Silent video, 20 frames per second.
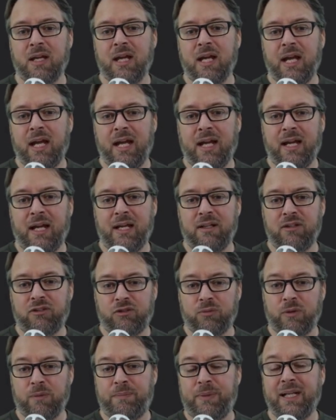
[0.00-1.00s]
And so
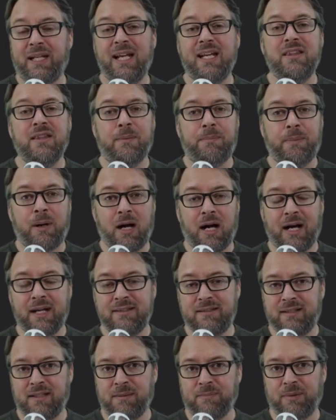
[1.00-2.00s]
we're picking the pod
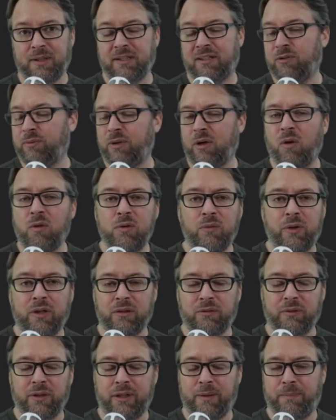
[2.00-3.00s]
template because we only want to
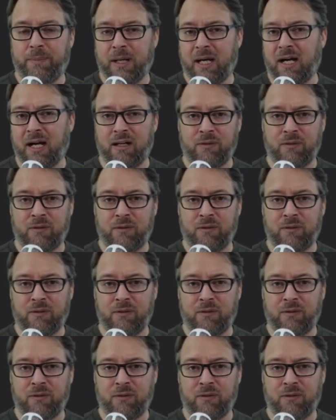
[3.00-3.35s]
run a pod.